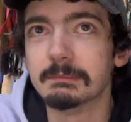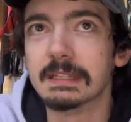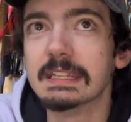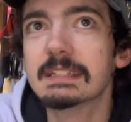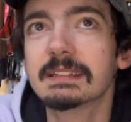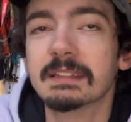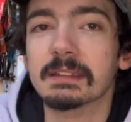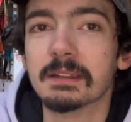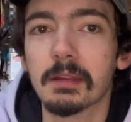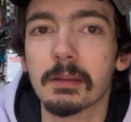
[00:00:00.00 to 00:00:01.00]
needed
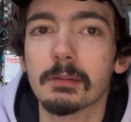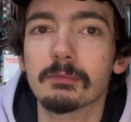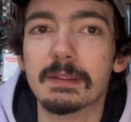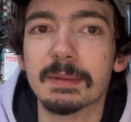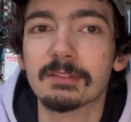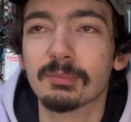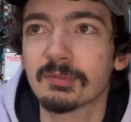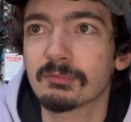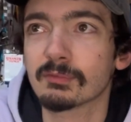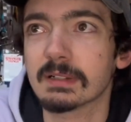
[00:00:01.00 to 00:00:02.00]
and her remix
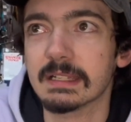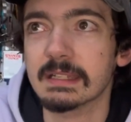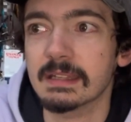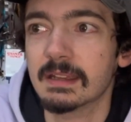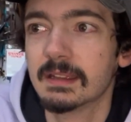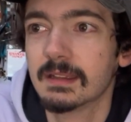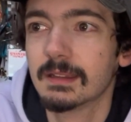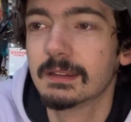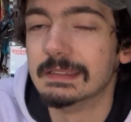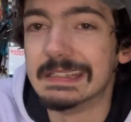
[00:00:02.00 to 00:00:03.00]
wasn't really
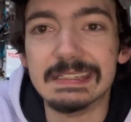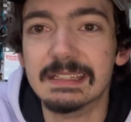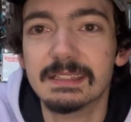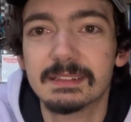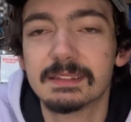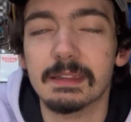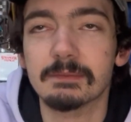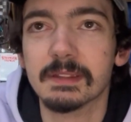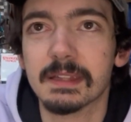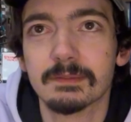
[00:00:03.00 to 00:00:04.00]
needed. They've
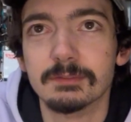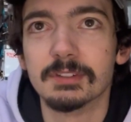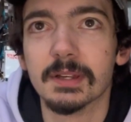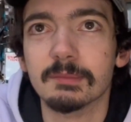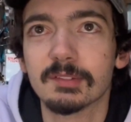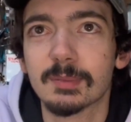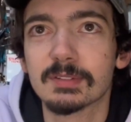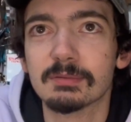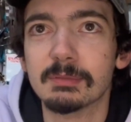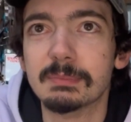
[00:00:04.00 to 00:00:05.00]
done that a few times,
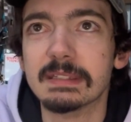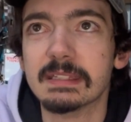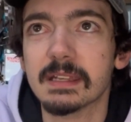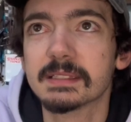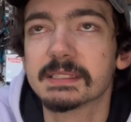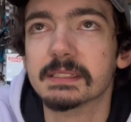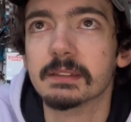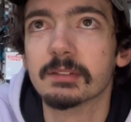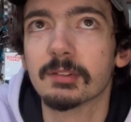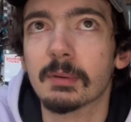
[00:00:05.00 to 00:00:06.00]
especially with BTS
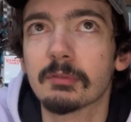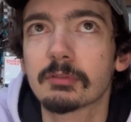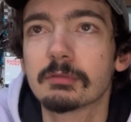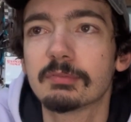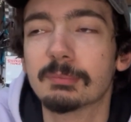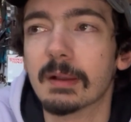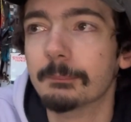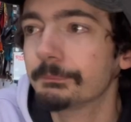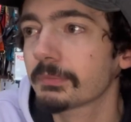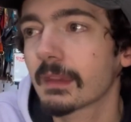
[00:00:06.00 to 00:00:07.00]
and some other groups, but
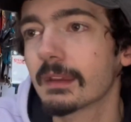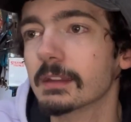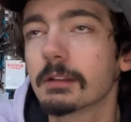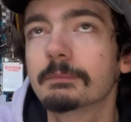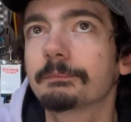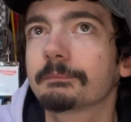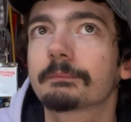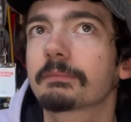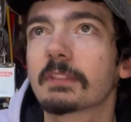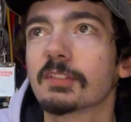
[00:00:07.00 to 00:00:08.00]
you know,
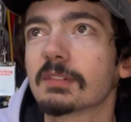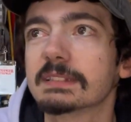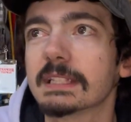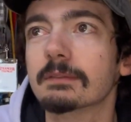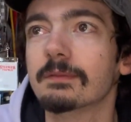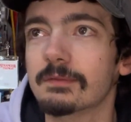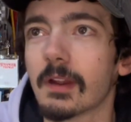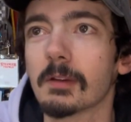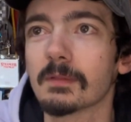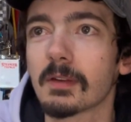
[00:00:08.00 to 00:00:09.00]
the song itself,
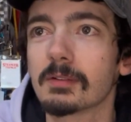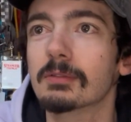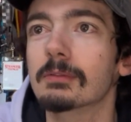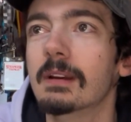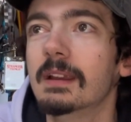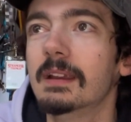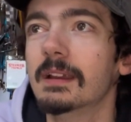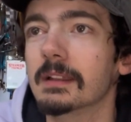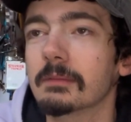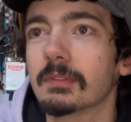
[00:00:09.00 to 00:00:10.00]
very, very cool
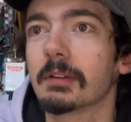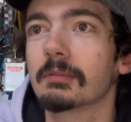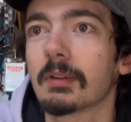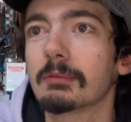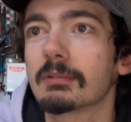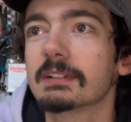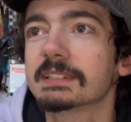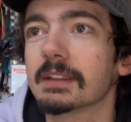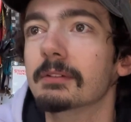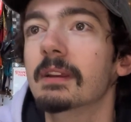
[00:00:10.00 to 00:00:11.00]
and I'm very, very impressed.
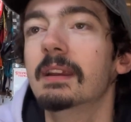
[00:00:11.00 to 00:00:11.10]
Now,